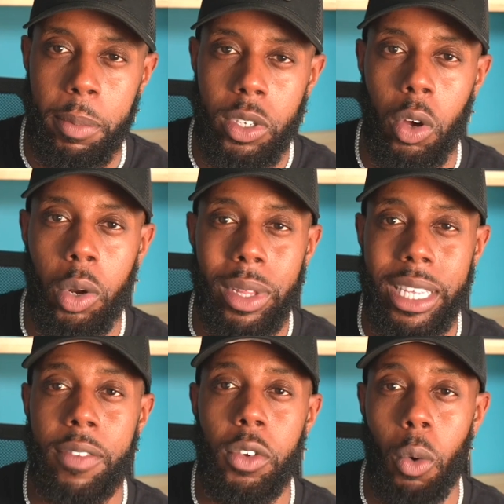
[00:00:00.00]
this episode and
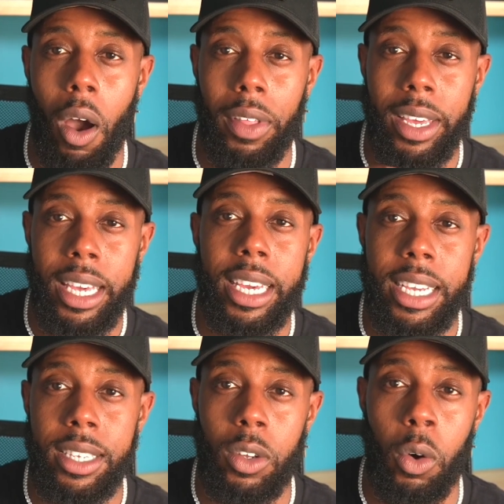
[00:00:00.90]
really give you all the
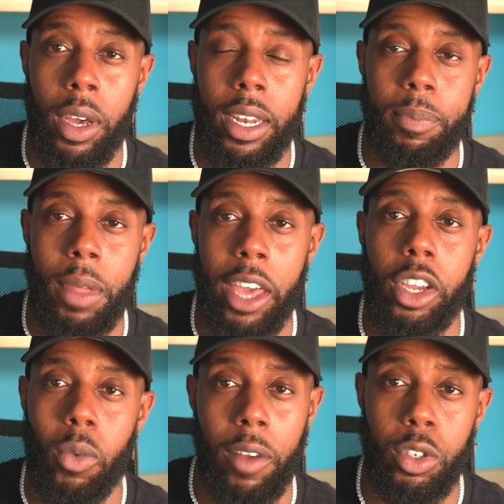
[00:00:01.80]
keys on how
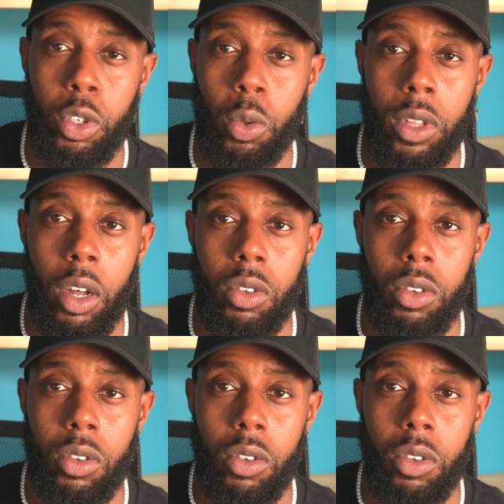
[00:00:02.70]
you can write off your student